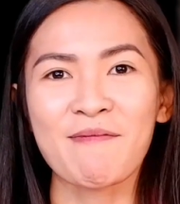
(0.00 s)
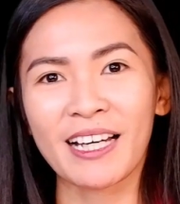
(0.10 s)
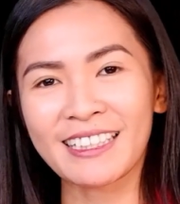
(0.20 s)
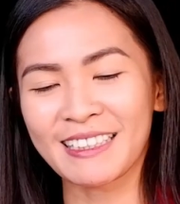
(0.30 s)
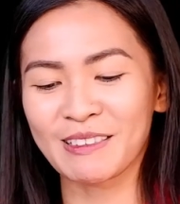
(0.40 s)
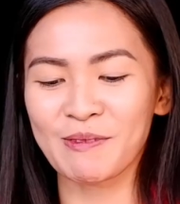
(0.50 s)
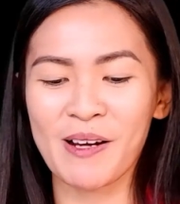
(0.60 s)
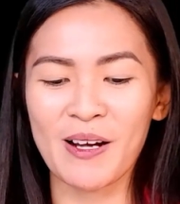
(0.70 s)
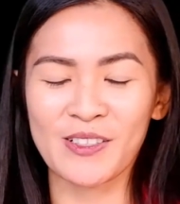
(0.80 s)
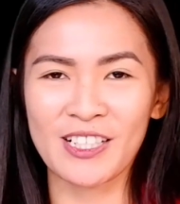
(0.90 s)
I'm not
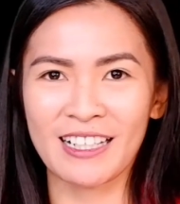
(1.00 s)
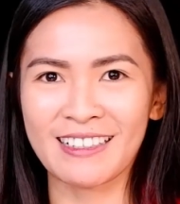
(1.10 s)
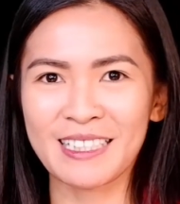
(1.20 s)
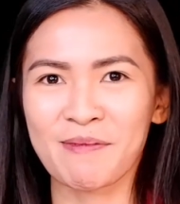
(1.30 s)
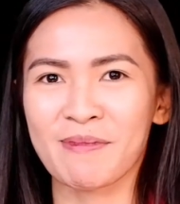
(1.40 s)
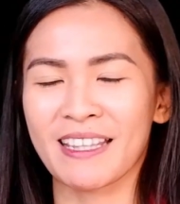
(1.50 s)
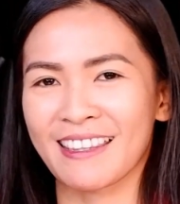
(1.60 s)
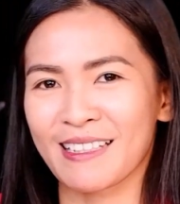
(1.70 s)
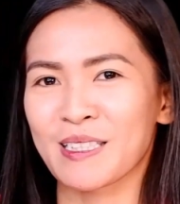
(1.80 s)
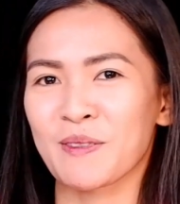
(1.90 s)
into brow gels,
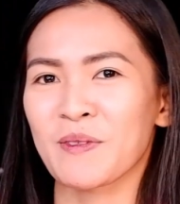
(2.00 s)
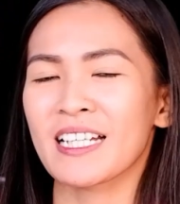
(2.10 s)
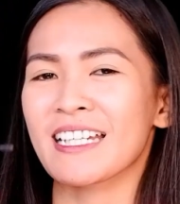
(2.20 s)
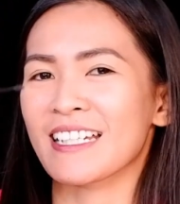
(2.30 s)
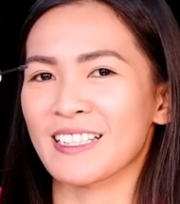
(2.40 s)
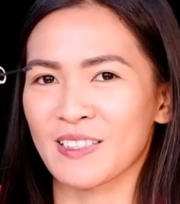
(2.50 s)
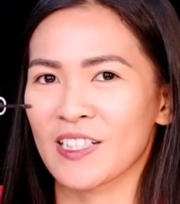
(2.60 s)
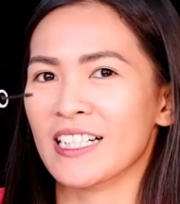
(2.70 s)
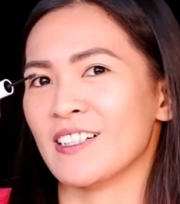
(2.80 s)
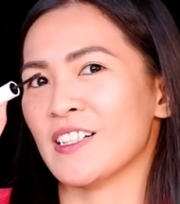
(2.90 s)
but this one
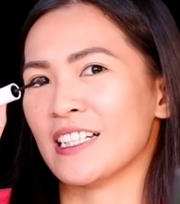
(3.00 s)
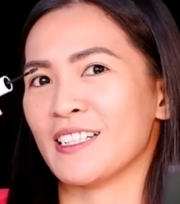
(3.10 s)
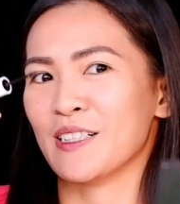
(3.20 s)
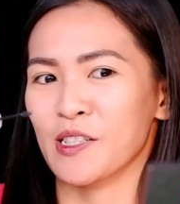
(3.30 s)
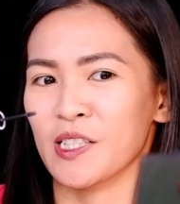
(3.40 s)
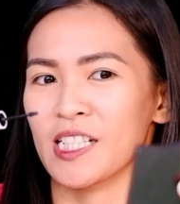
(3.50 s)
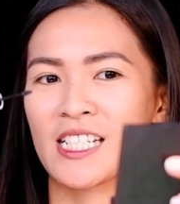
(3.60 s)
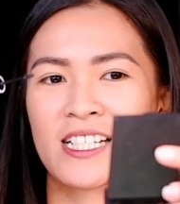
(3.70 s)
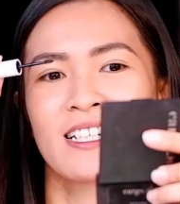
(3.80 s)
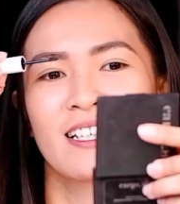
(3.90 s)
is really good.